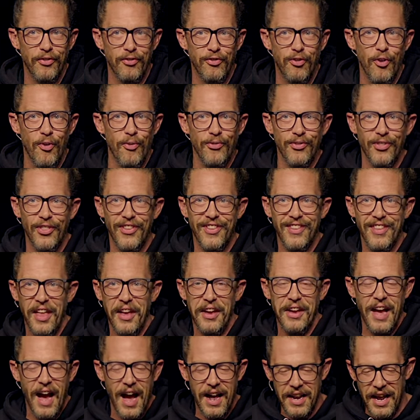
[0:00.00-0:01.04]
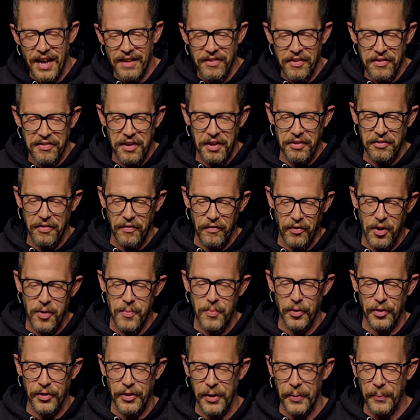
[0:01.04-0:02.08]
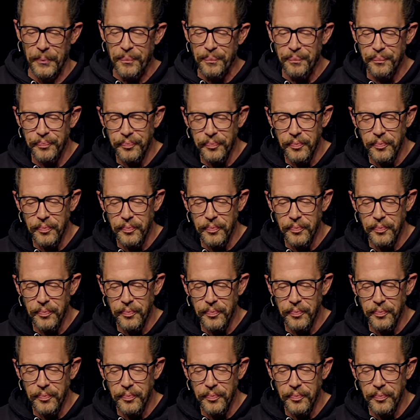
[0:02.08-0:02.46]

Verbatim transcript: So it's like God has a sense of humor in there.